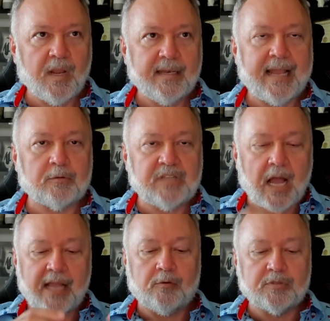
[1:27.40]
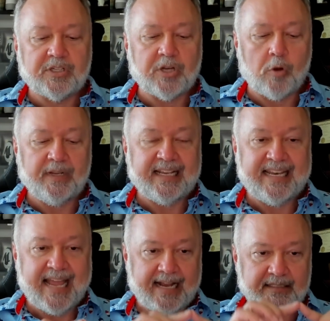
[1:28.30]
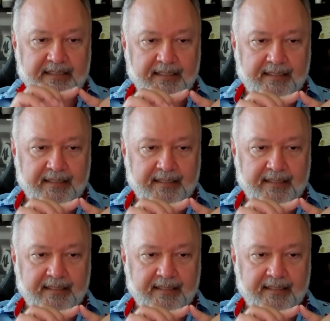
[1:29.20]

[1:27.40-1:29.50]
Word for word: Now, tiles could only connect